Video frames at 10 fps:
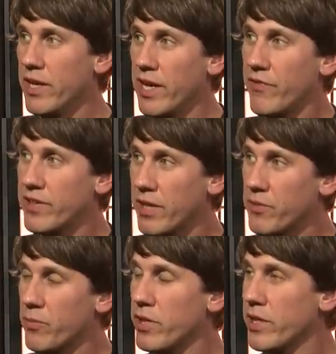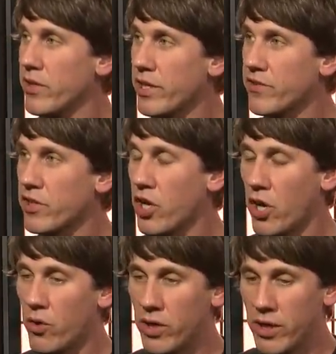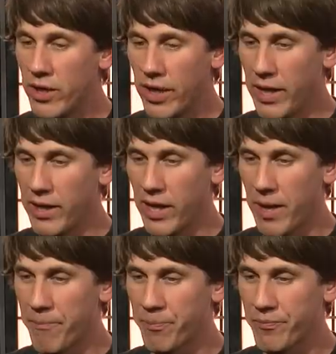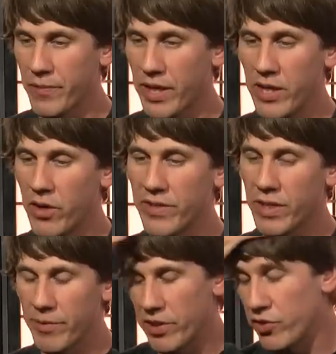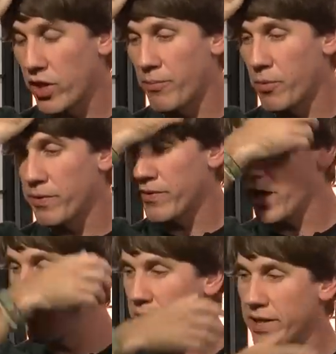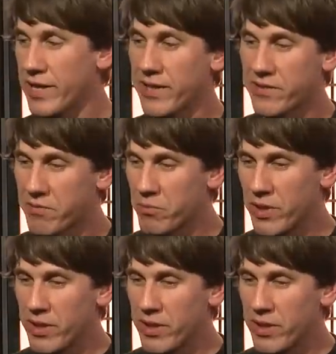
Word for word: And every time someone in here gets to go and, um, you know, every time a new shop opens up, like that's,